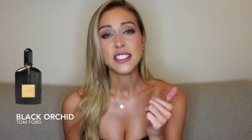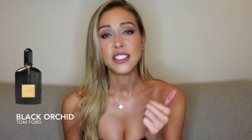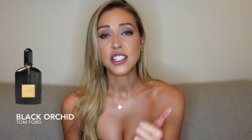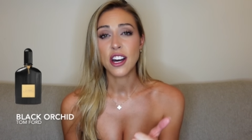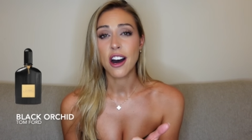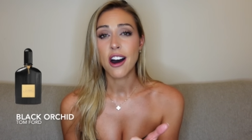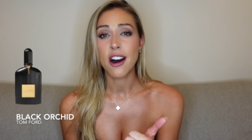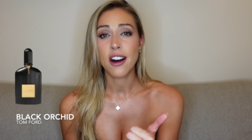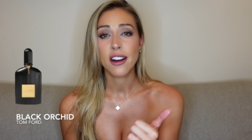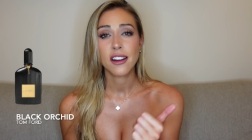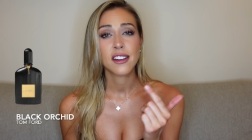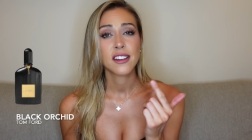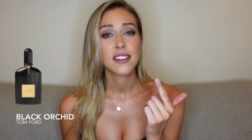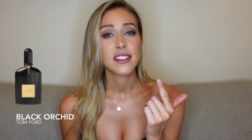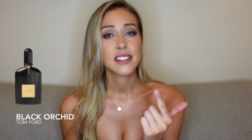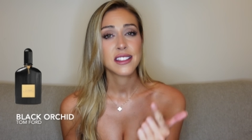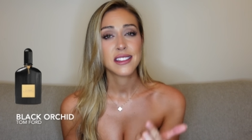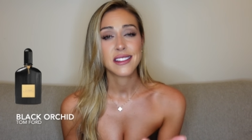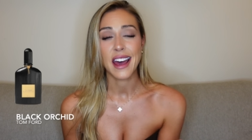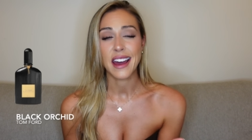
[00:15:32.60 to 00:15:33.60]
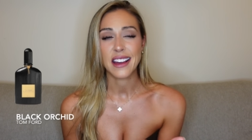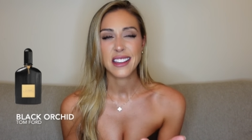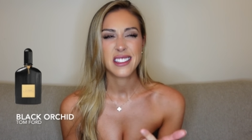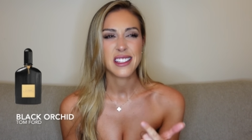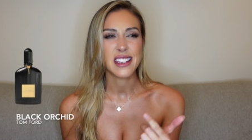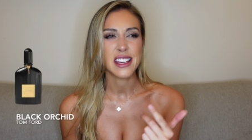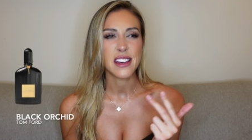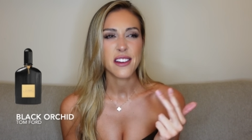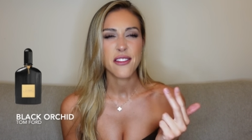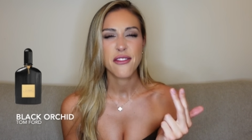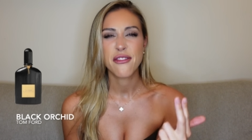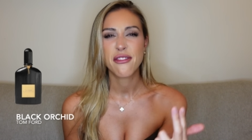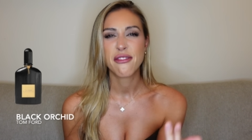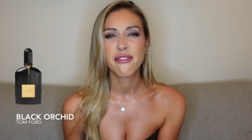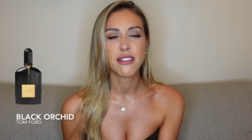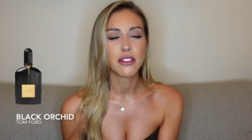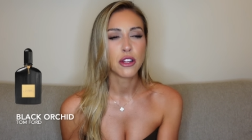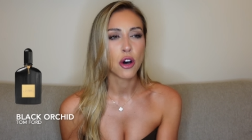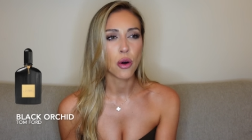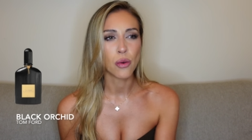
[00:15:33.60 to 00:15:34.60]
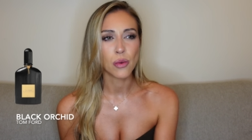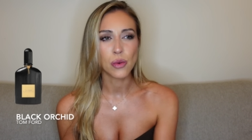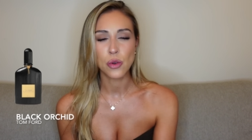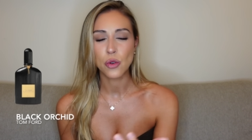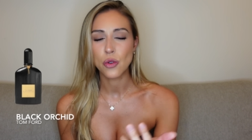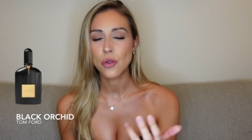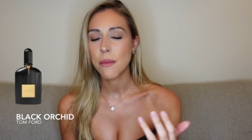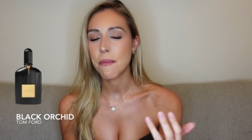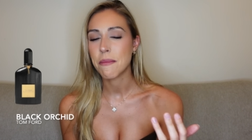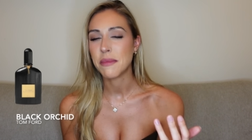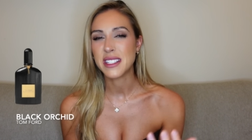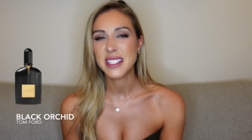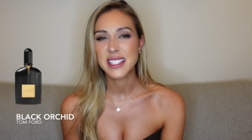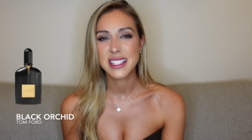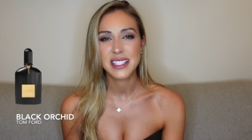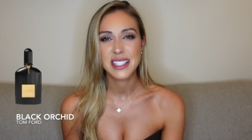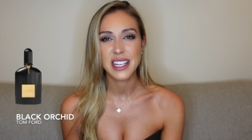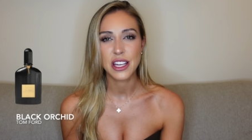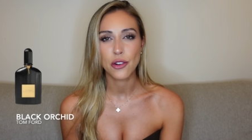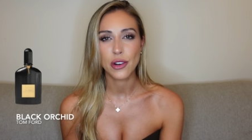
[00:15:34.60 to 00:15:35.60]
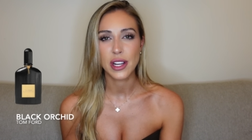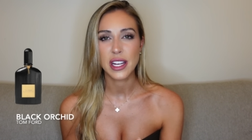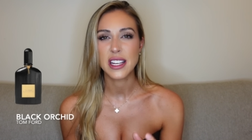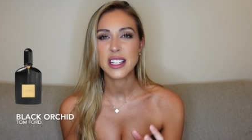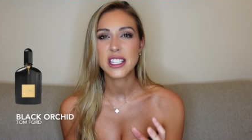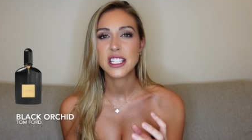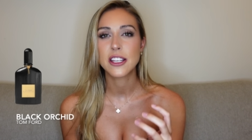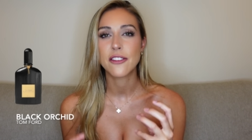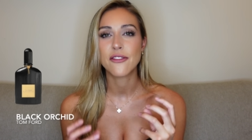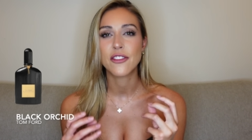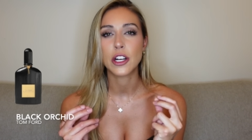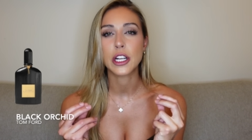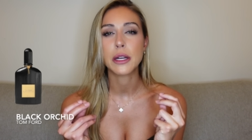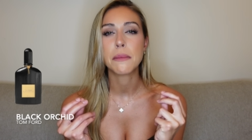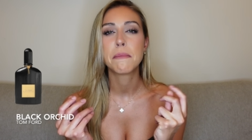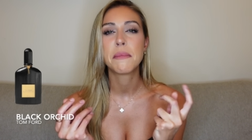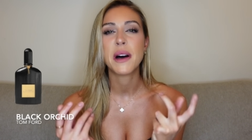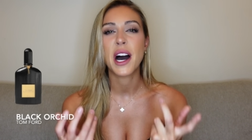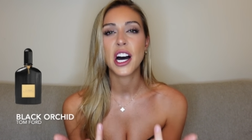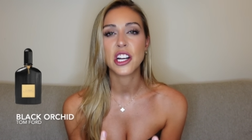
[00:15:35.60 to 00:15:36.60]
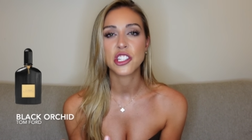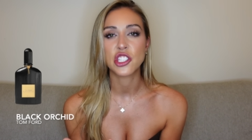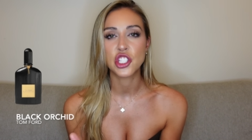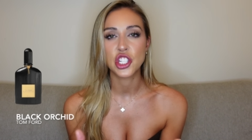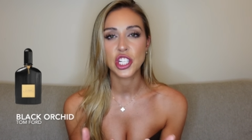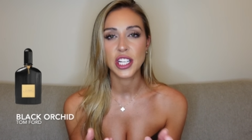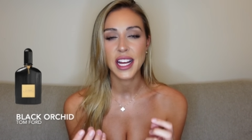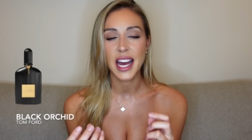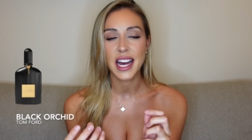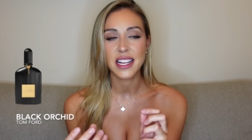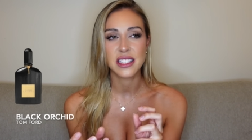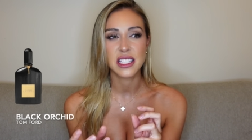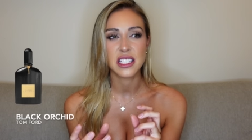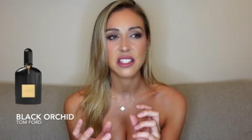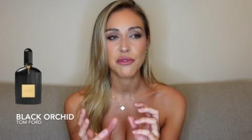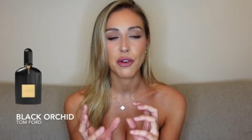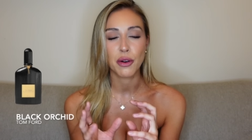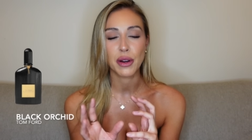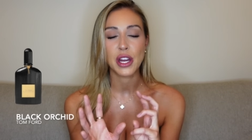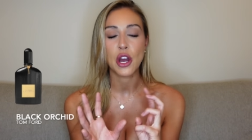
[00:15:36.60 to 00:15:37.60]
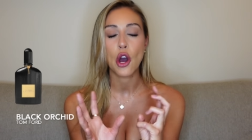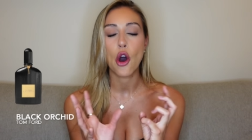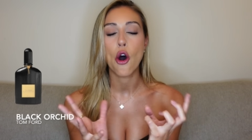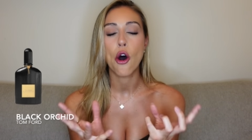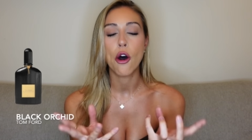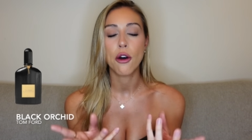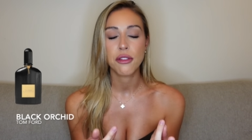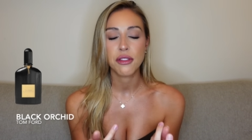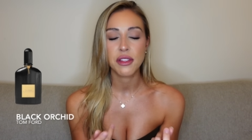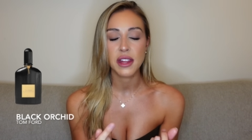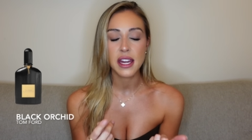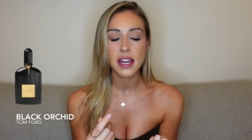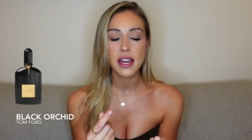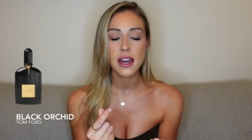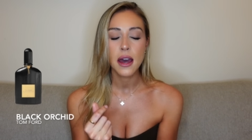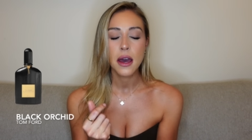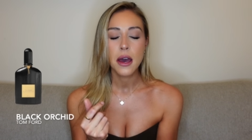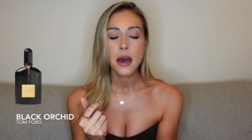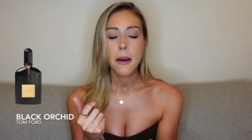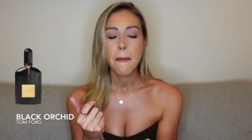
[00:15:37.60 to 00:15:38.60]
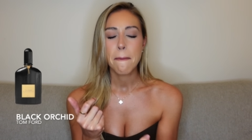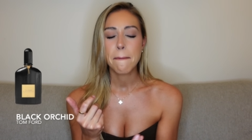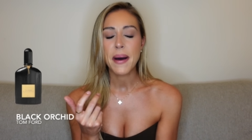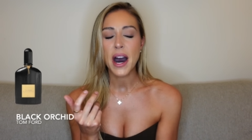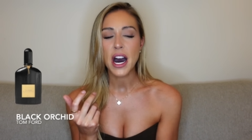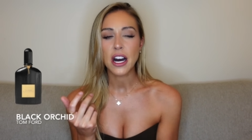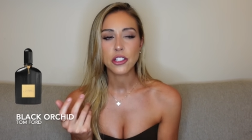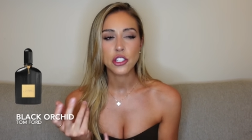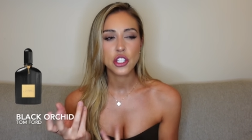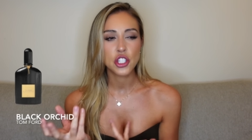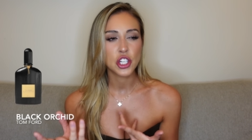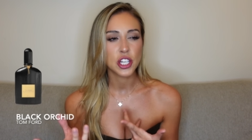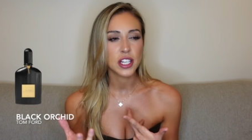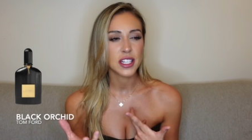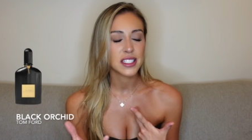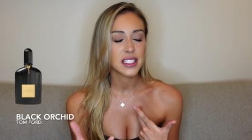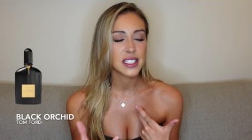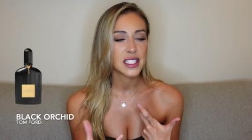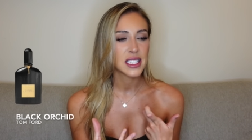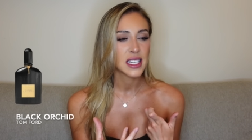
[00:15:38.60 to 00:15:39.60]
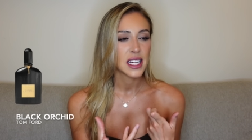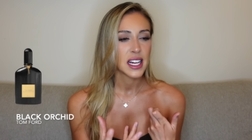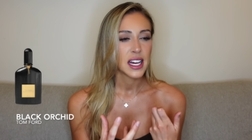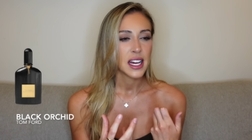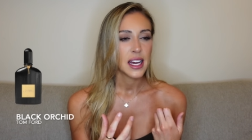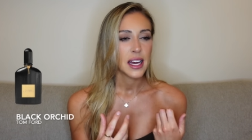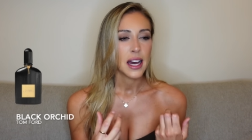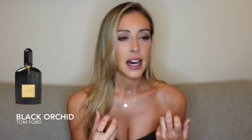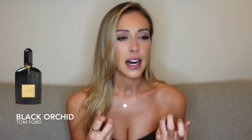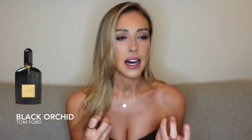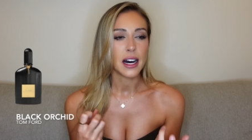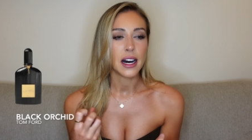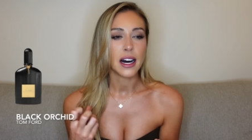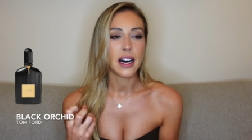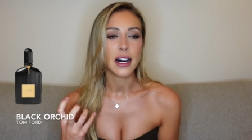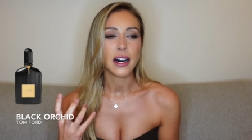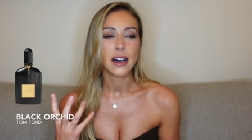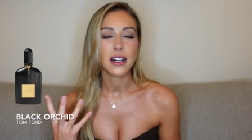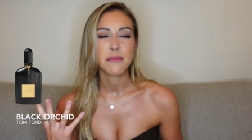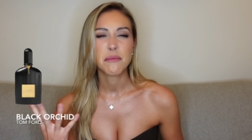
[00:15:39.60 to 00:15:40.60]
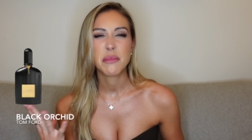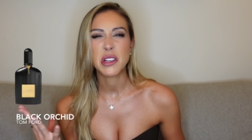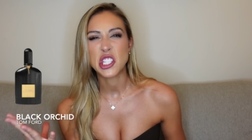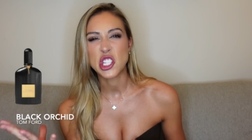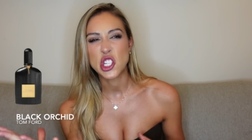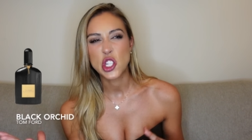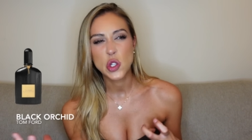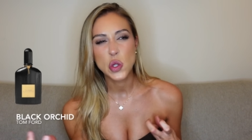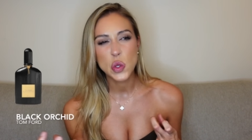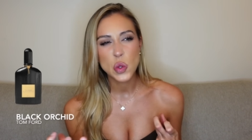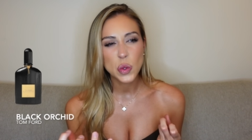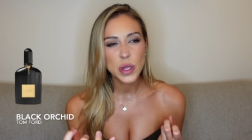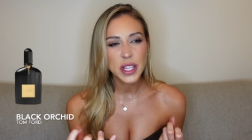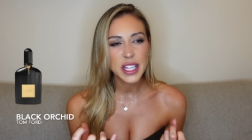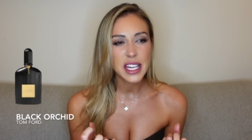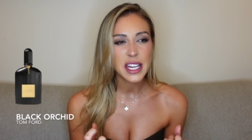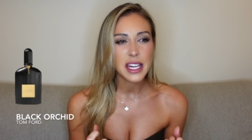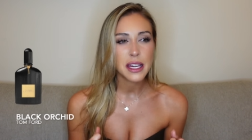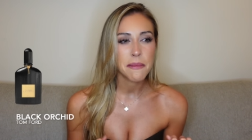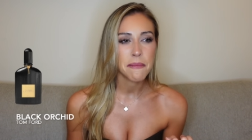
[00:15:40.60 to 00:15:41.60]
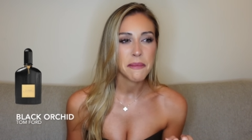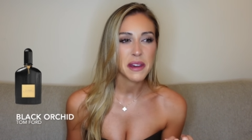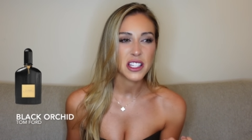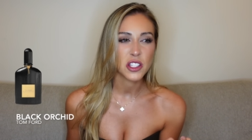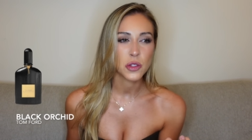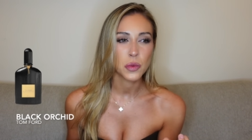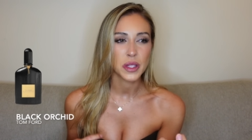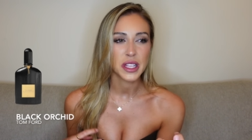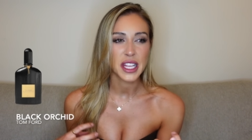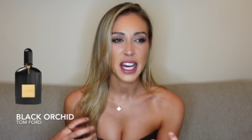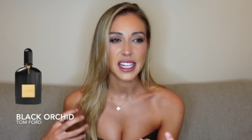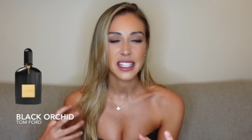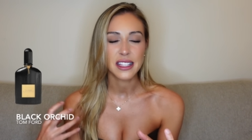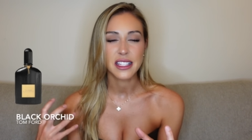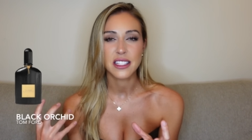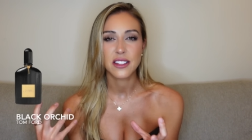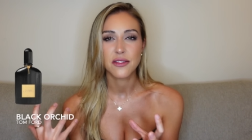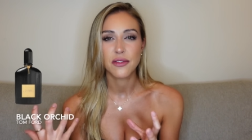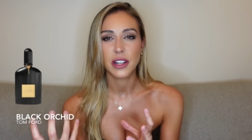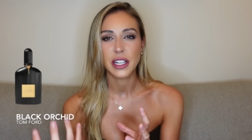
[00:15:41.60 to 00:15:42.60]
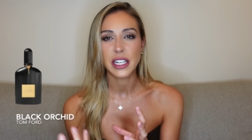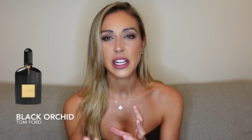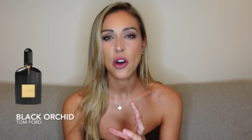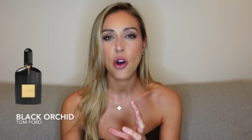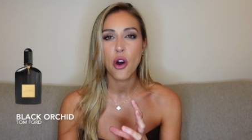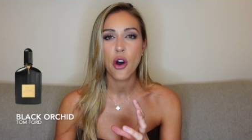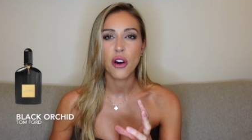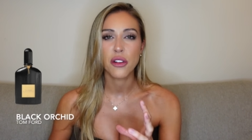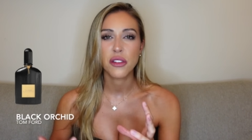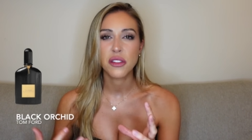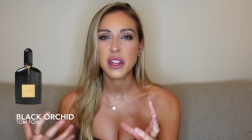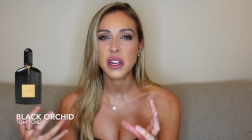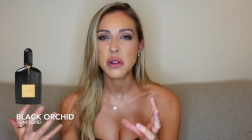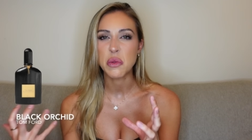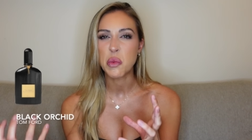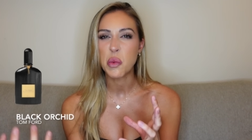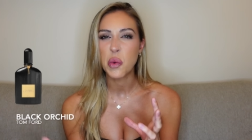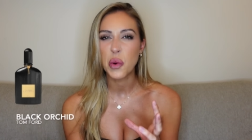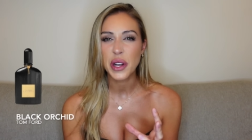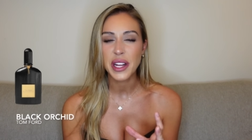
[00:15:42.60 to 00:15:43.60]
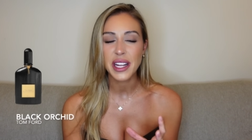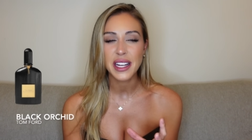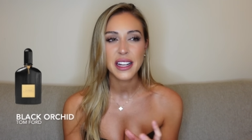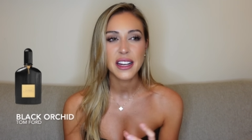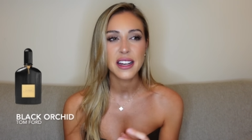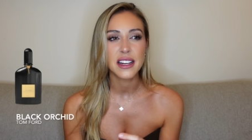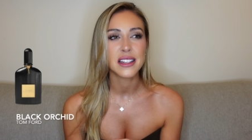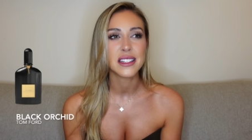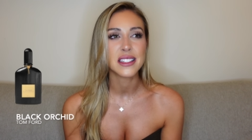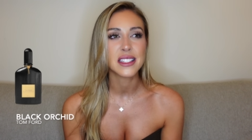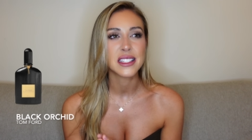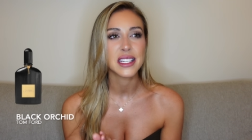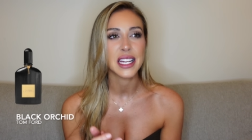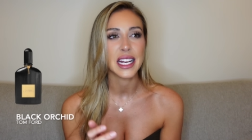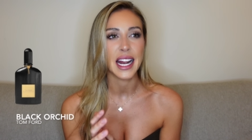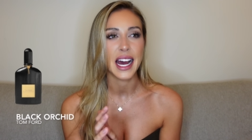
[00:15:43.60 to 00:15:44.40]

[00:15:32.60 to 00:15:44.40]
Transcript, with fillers: Dark, sexy, floral, mysterious, very pungent. It has this very earthy, pungent, patchouli mixed with like this very earthy woodiness.